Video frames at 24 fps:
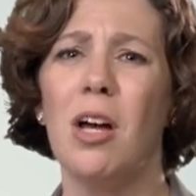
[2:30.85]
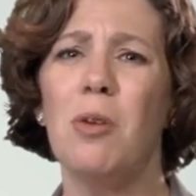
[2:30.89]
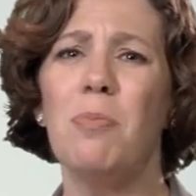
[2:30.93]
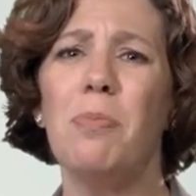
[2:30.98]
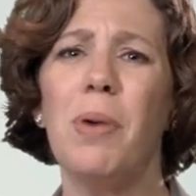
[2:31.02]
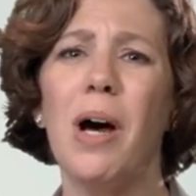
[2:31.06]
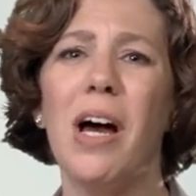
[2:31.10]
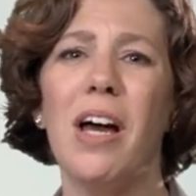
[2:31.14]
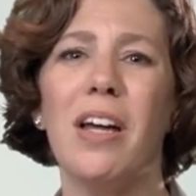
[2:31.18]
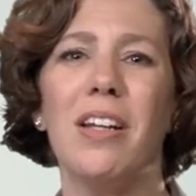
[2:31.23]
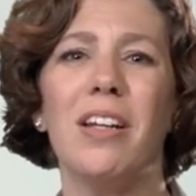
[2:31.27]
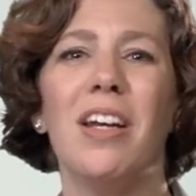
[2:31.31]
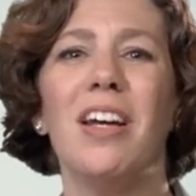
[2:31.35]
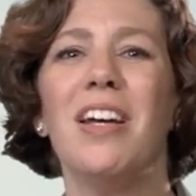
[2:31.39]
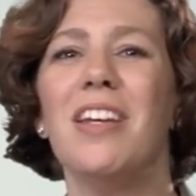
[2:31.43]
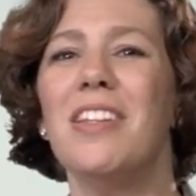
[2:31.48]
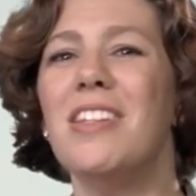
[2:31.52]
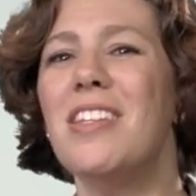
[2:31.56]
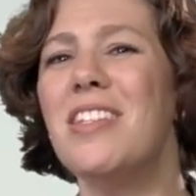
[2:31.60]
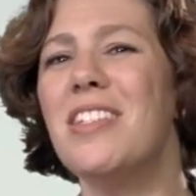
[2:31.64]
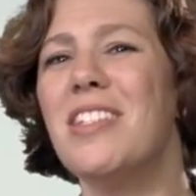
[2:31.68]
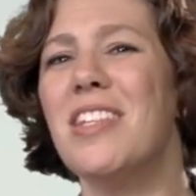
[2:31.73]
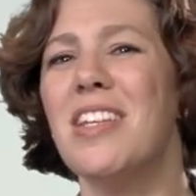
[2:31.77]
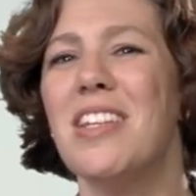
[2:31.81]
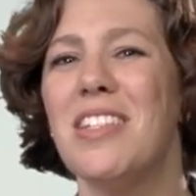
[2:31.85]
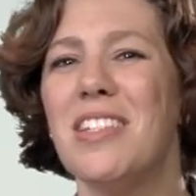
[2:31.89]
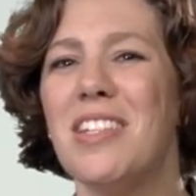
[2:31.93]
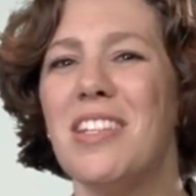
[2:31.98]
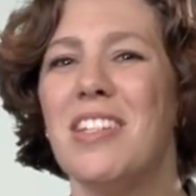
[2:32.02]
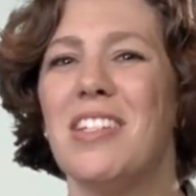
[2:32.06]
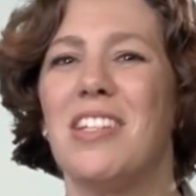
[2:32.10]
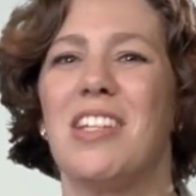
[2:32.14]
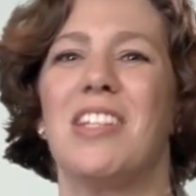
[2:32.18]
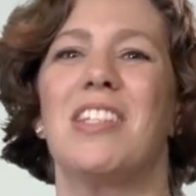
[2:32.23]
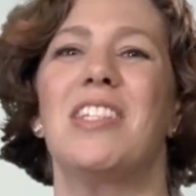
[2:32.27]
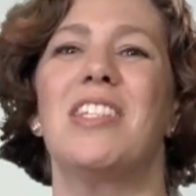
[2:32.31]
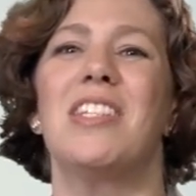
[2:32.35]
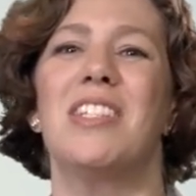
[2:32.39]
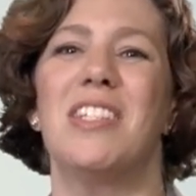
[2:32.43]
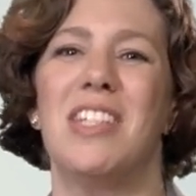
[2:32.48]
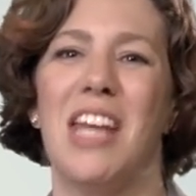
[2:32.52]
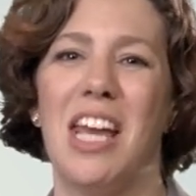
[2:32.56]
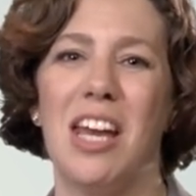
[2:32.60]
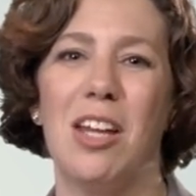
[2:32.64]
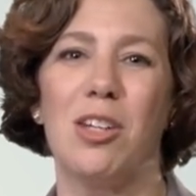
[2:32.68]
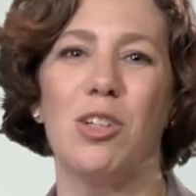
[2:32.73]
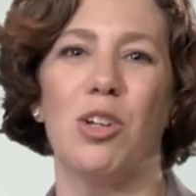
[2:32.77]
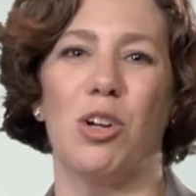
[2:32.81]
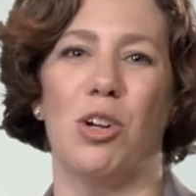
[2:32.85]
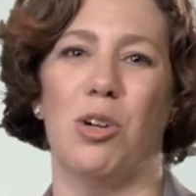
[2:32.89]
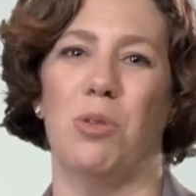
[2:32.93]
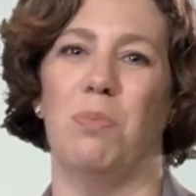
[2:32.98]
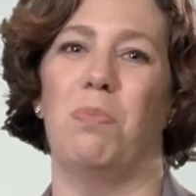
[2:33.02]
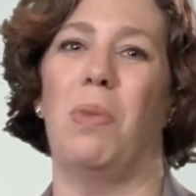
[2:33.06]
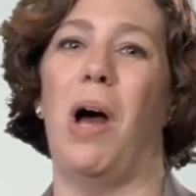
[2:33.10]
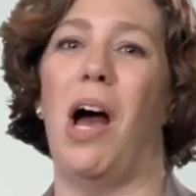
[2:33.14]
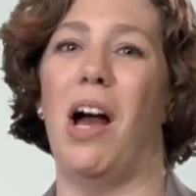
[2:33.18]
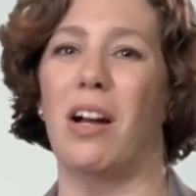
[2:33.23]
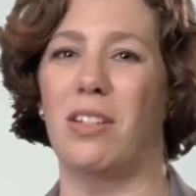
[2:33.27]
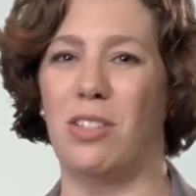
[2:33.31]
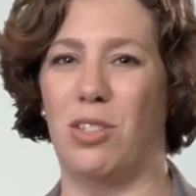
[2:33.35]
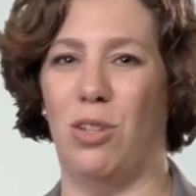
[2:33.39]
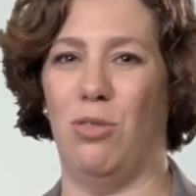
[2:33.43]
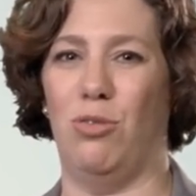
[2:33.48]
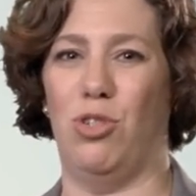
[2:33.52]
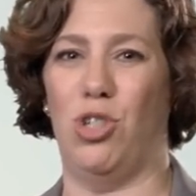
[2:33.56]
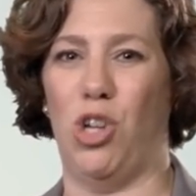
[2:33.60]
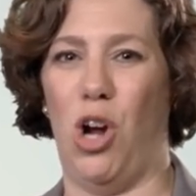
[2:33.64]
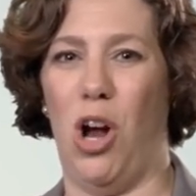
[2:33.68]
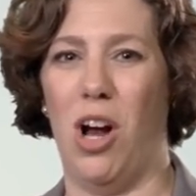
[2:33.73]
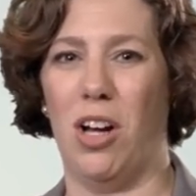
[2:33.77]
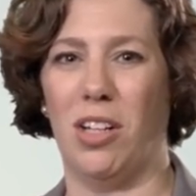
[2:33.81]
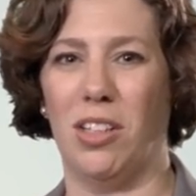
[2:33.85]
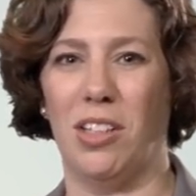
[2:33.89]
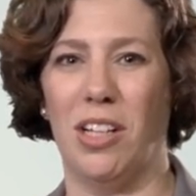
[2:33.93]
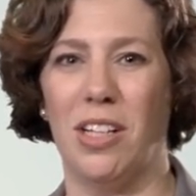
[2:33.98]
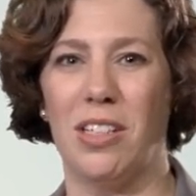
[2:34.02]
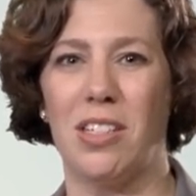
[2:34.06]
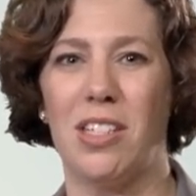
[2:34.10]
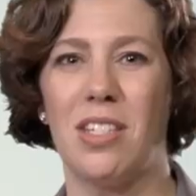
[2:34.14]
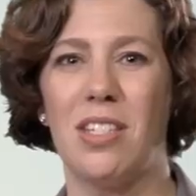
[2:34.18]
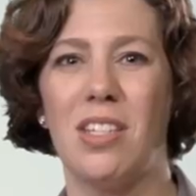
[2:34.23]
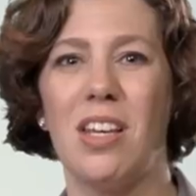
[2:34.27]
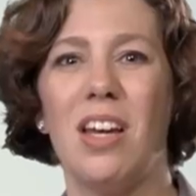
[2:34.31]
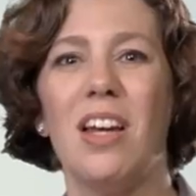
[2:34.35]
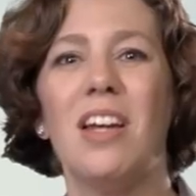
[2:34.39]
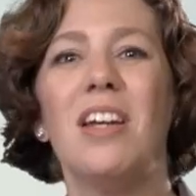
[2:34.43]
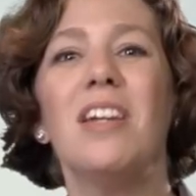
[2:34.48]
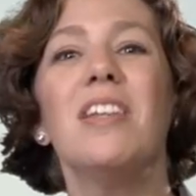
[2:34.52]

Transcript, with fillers: but this isn't a standard box of chocolates.